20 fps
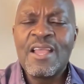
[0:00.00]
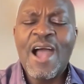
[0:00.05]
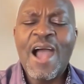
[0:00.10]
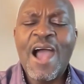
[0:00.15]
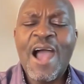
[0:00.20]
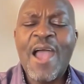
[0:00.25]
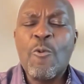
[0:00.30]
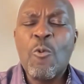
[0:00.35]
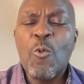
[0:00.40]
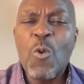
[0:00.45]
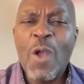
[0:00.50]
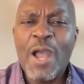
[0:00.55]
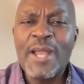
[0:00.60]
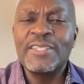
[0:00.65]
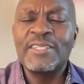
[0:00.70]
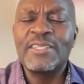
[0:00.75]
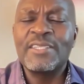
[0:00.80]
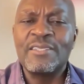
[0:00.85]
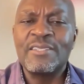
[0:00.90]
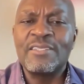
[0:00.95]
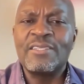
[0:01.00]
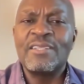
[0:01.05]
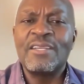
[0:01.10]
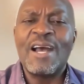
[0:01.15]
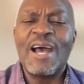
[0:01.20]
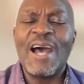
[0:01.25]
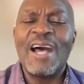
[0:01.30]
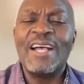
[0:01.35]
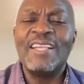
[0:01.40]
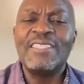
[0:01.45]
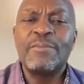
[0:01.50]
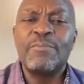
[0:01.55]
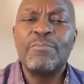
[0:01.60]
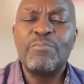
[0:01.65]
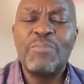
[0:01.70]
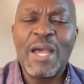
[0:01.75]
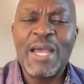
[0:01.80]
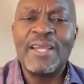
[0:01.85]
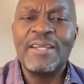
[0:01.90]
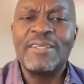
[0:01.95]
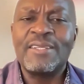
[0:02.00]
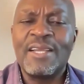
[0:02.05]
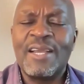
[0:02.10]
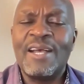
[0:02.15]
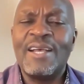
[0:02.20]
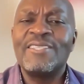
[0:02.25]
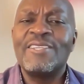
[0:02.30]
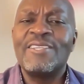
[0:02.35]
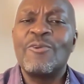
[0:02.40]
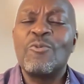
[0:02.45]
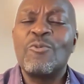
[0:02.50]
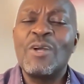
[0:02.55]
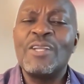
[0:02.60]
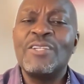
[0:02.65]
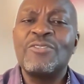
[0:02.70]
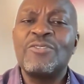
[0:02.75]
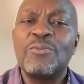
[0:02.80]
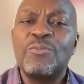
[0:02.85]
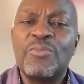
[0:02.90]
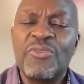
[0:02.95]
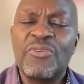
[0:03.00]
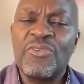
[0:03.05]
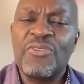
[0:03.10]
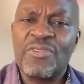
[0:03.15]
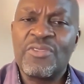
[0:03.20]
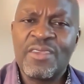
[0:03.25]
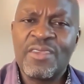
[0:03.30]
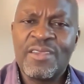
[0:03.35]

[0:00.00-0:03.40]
I want it as bad as I want to breathe.